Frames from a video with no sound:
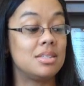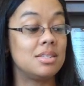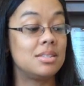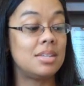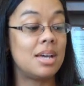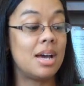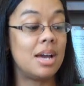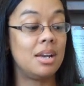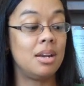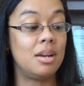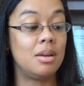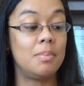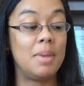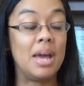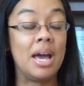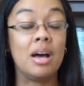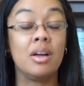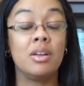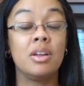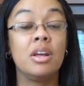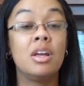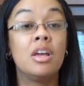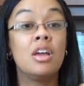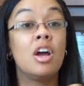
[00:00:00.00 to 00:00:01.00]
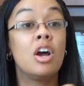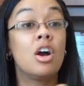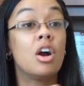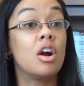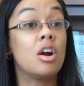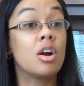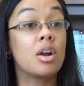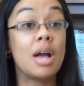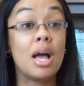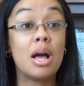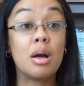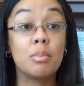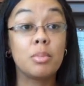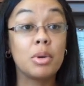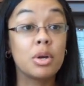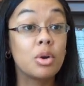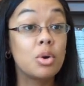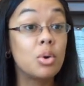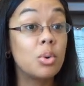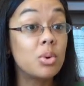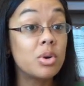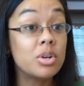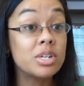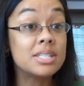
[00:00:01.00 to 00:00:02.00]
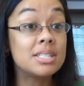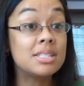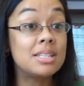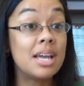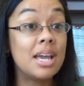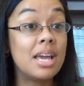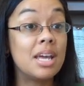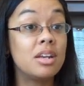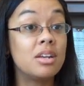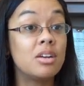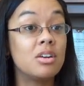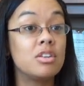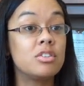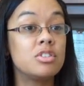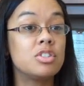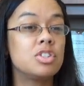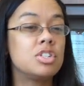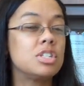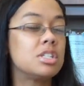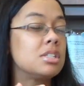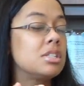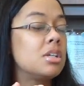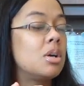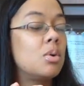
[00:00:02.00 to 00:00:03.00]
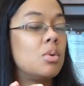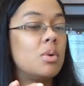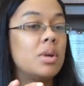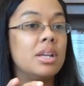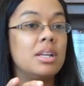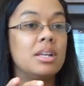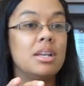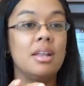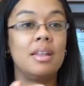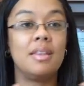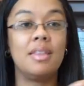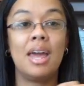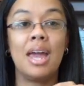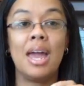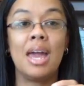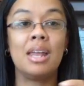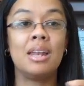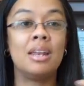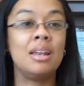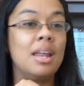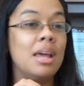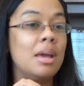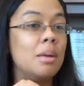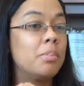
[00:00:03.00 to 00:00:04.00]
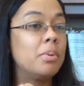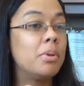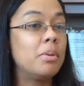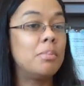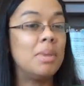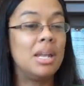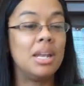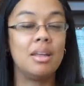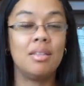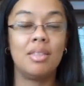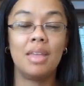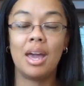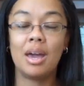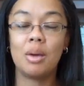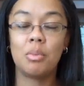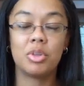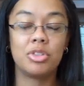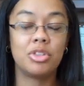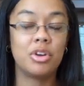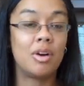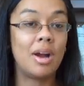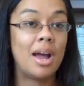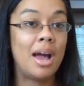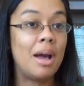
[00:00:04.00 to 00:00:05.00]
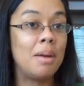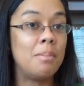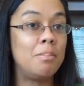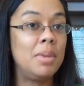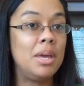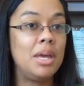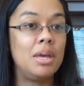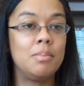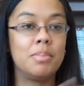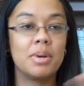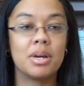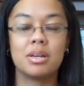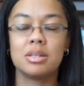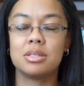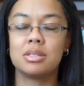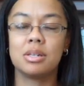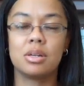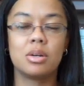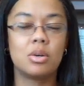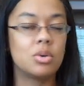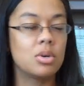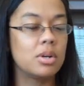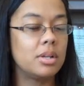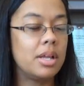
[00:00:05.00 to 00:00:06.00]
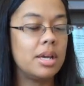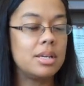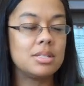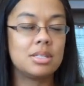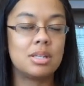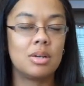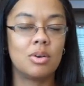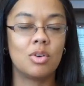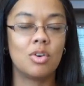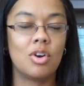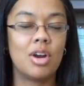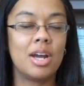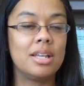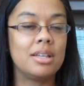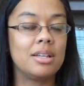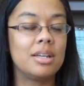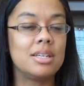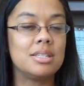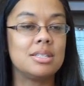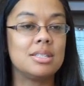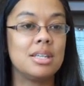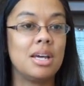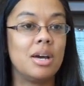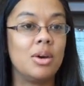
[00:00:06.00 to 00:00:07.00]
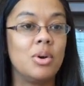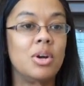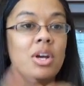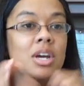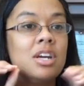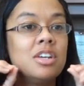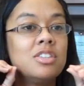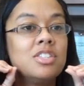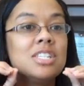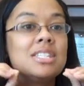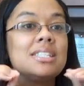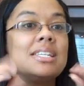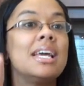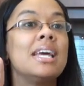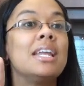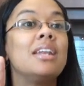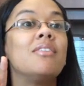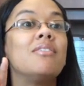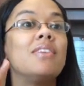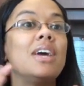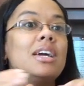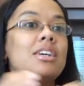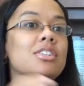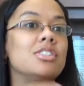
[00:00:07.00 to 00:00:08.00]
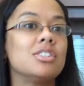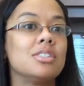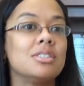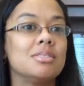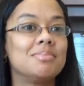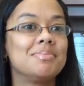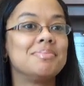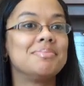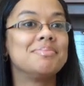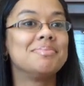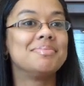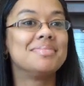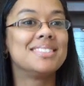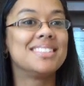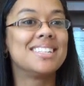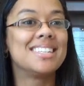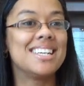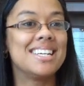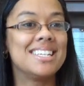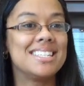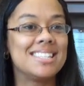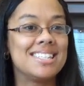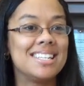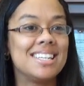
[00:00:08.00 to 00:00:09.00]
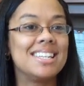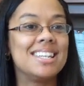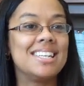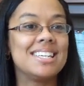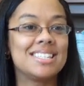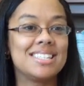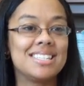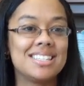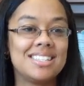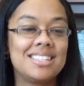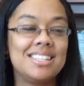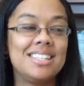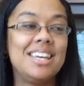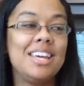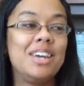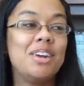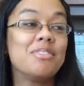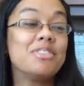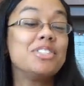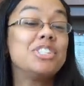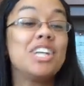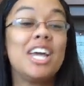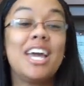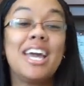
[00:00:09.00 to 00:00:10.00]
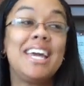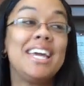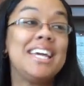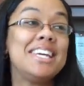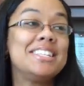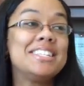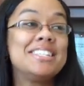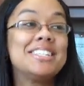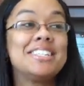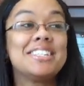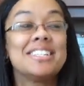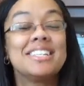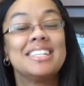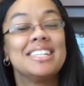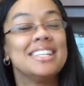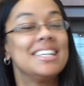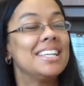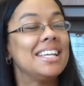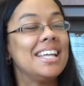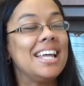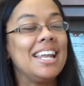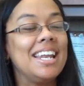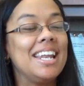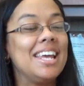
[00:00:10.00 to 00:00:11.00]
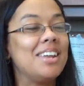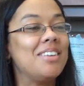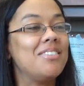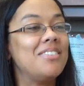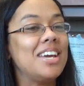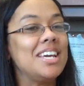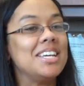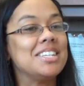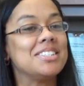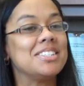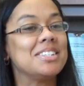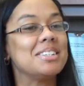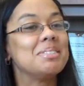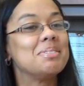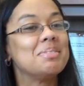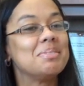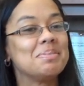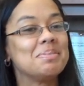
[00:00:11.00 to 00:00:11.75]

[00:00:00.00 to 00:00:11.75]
excited about our Common Core standards, just going into that and implementing that with our IB because it correlates so greatly. So just innovation. Is that this is the year of change and innovation.